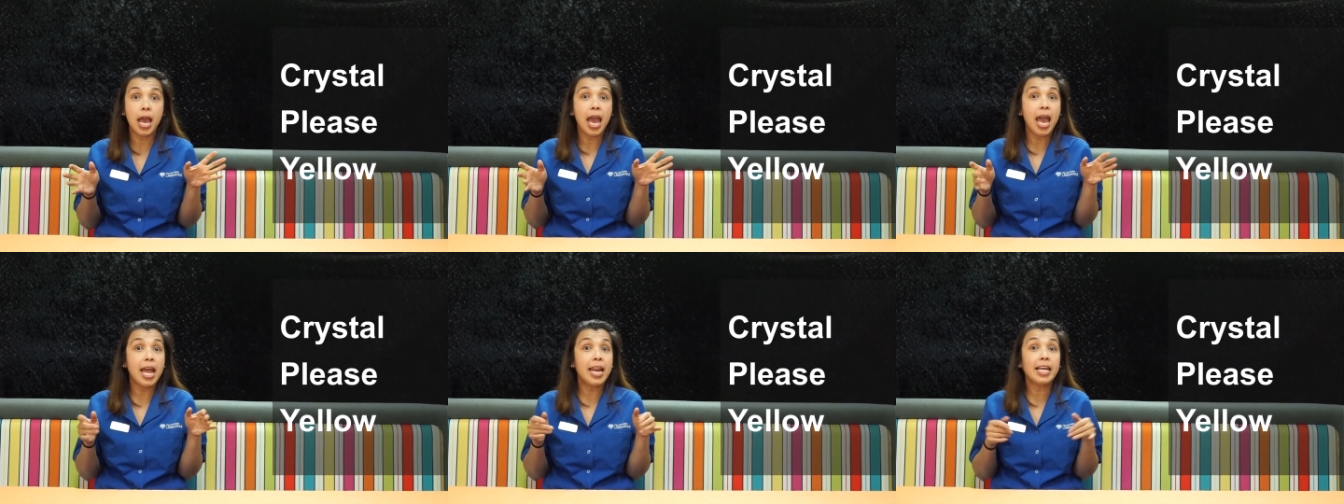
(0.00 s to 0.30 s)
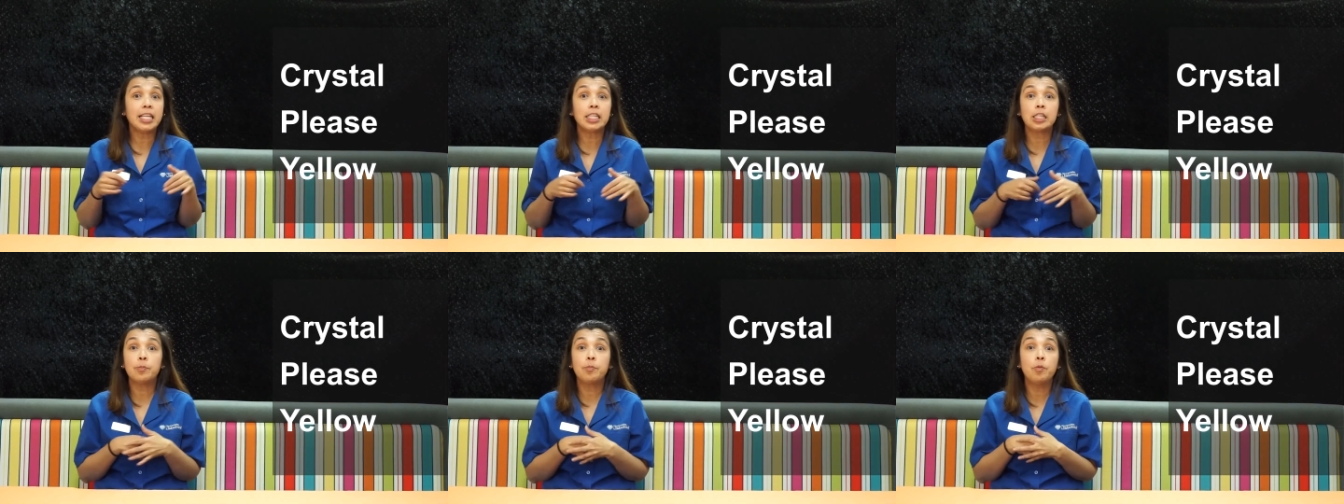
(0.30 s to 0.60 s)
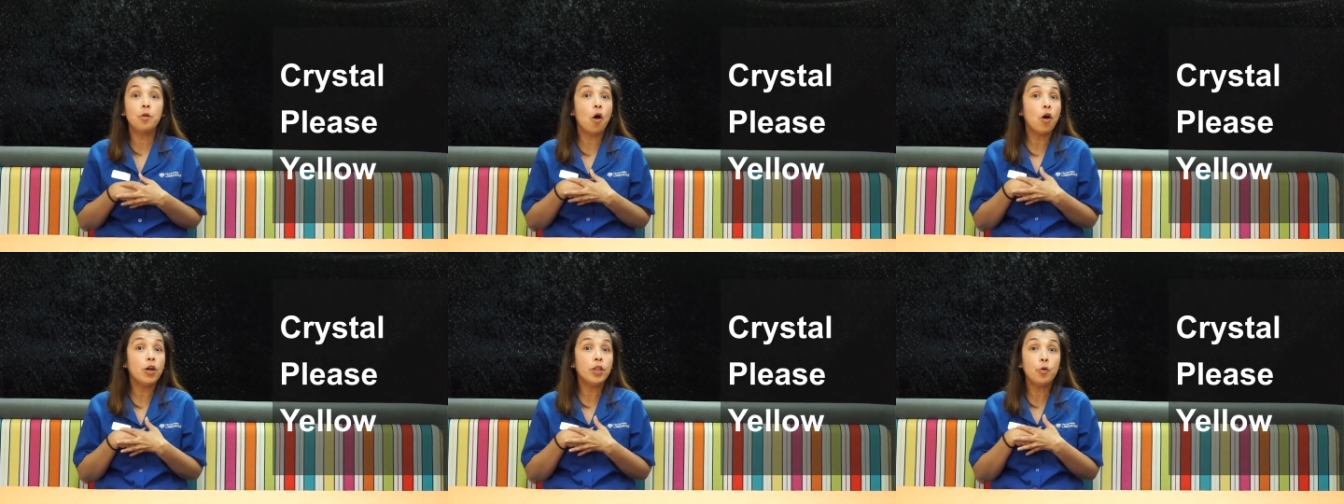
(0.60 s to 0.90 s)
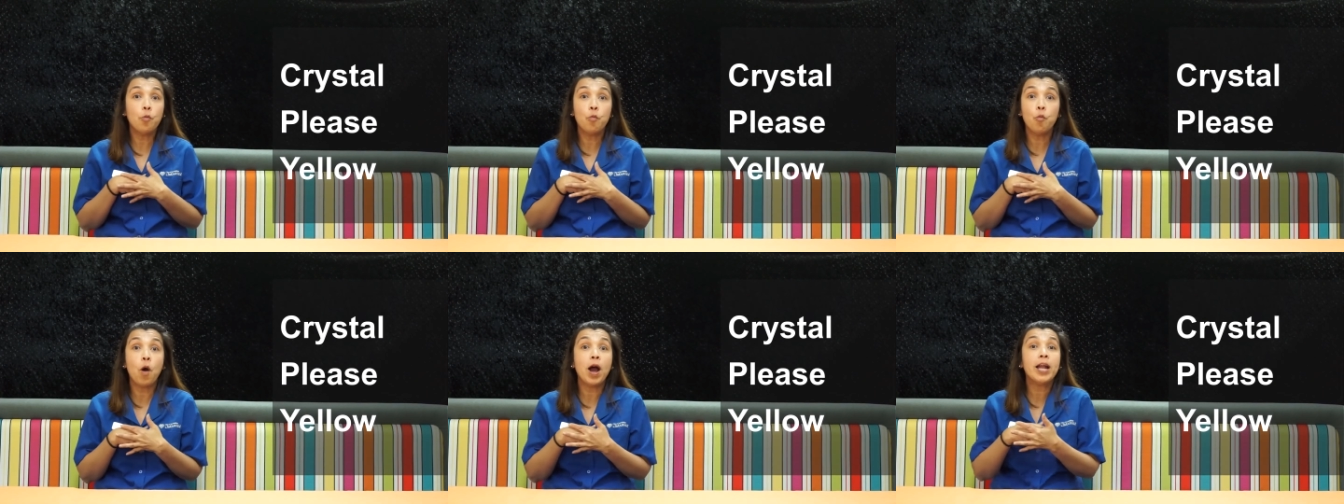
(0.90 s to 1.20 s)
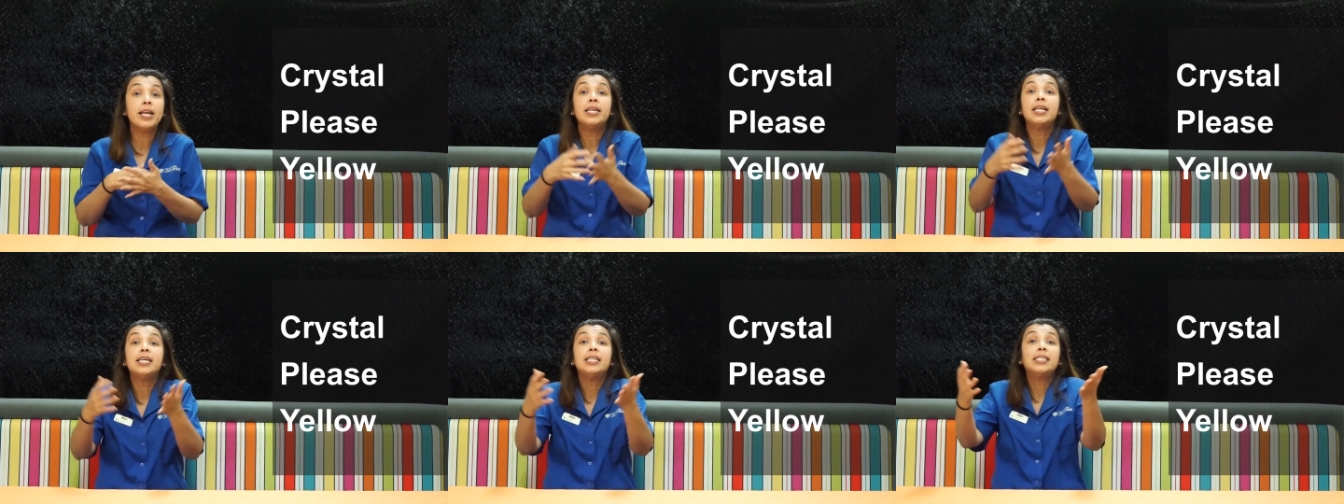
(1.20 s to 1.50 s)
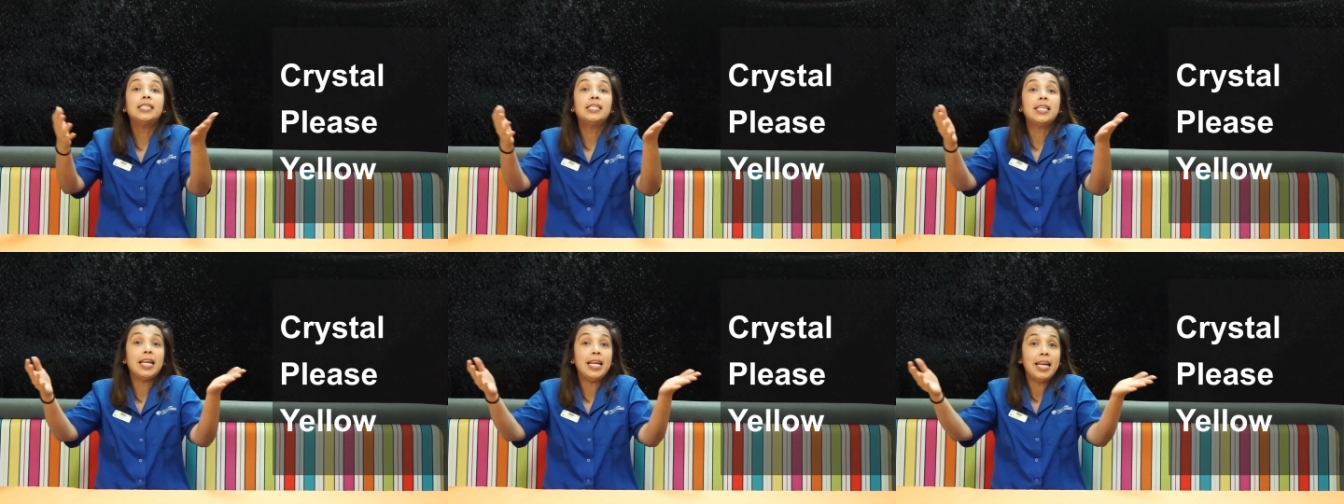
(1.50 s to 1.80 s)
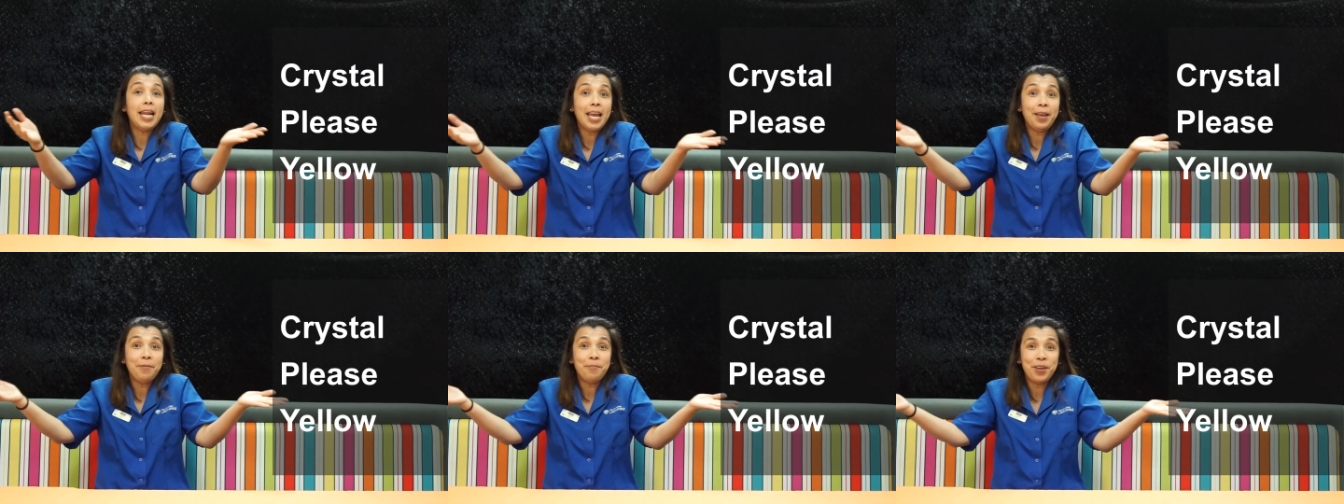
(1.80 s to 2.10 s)
and explore the wonders that
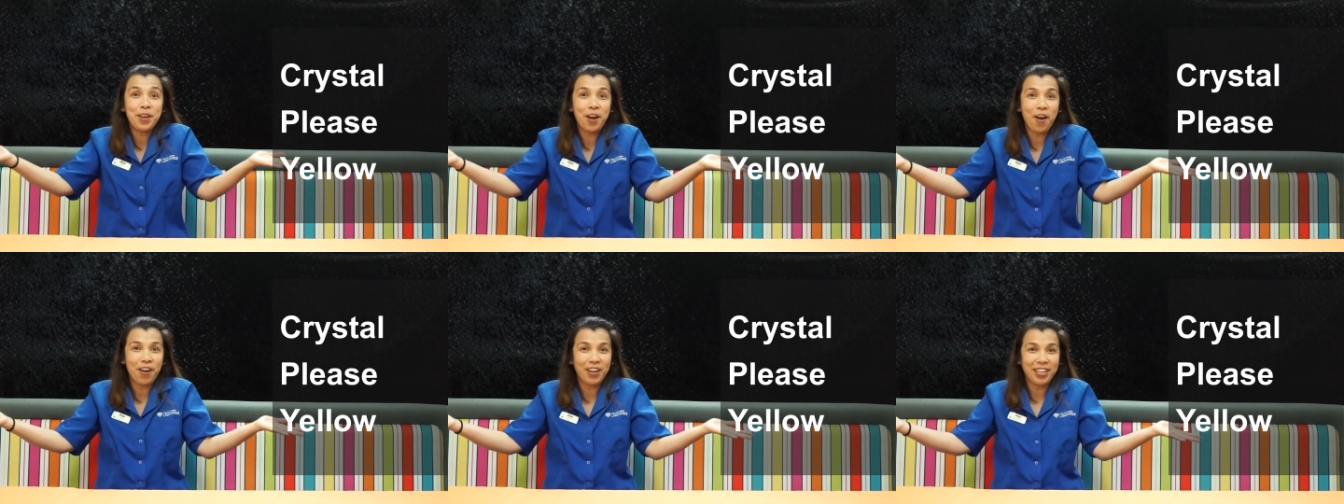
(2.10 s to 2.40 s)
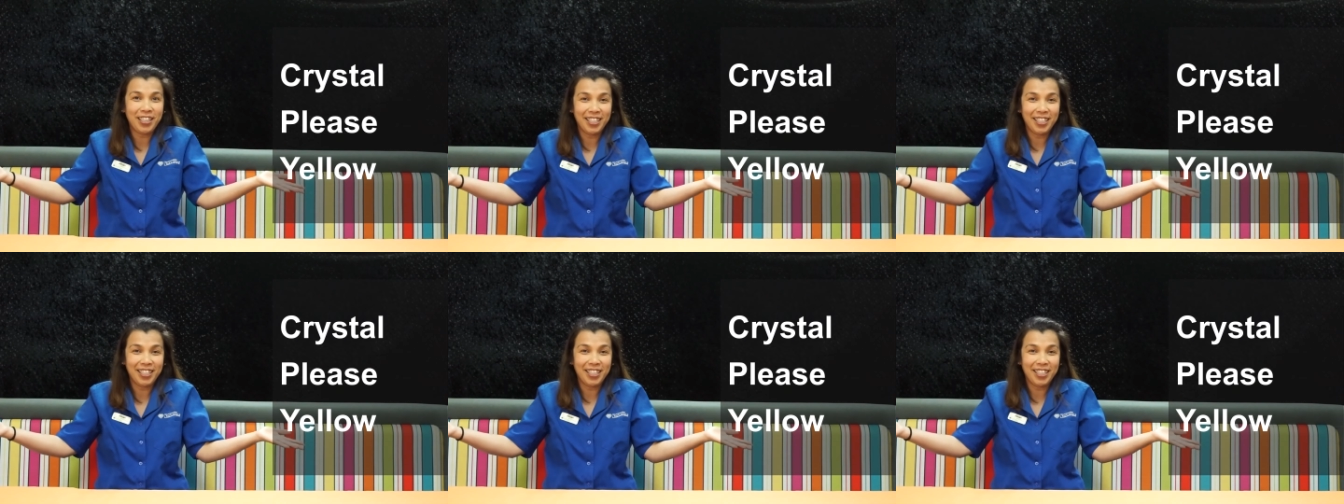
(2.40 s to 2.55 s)
lay beyond.